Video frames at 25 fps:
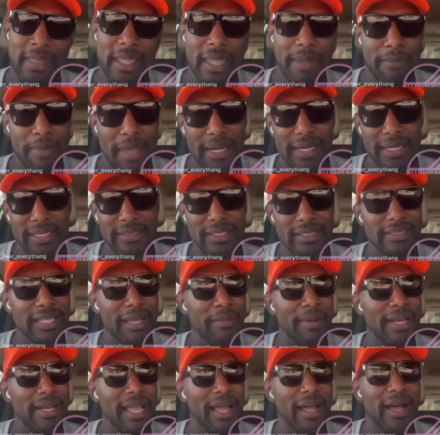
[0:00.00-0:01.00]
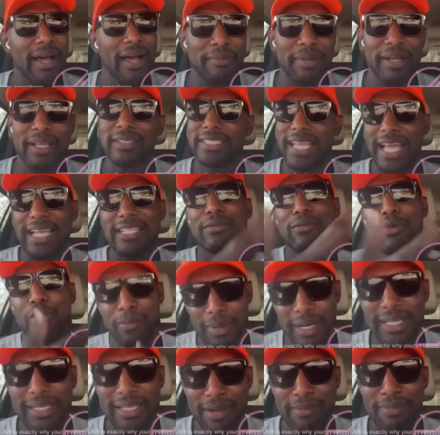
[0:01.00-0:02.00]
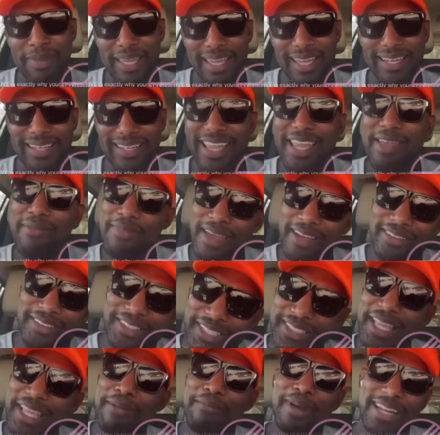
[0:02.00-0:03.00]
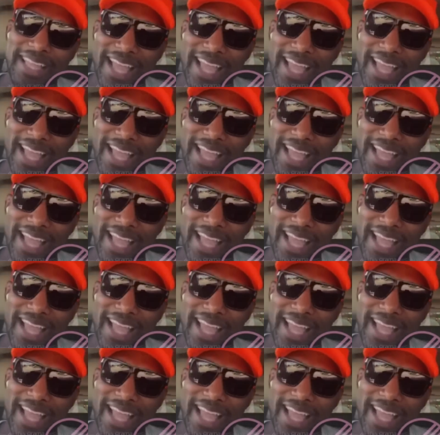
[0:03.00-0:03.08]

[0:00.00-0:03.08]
and Melody took that money, had some more money come in, and Mel took that